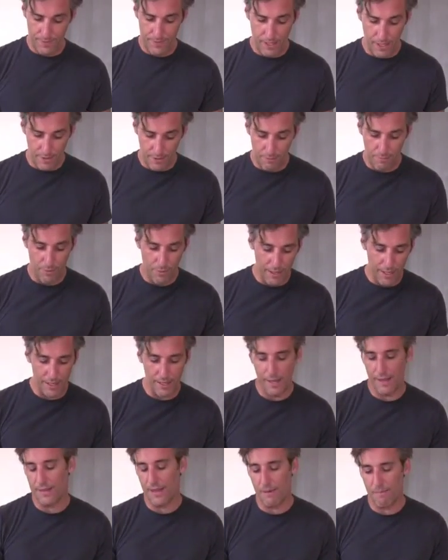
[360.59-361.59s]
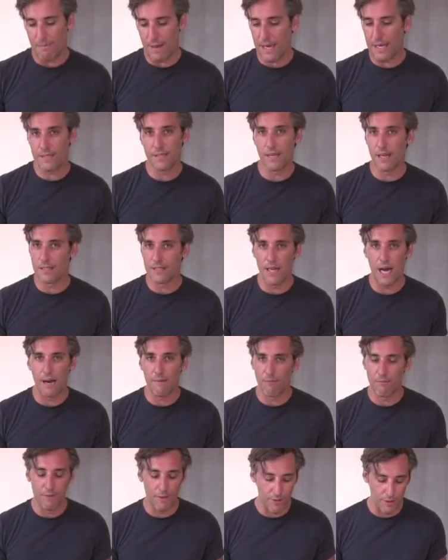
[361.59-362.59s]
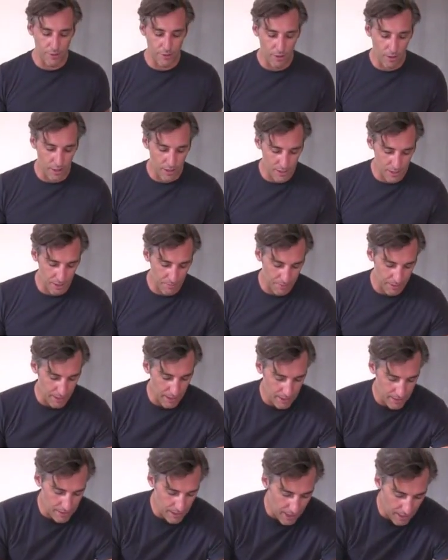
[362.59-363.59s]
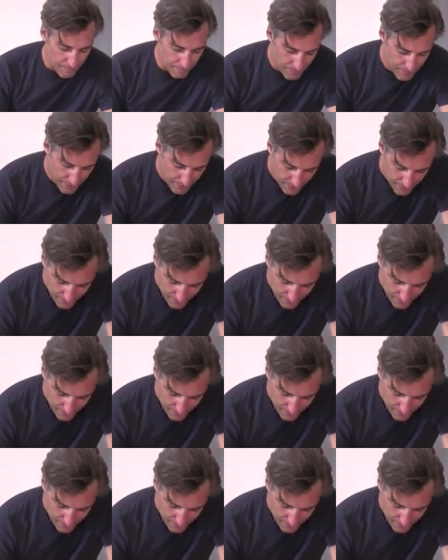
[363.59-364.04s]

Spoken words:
done the print and then painted on top of it or drawn something on top.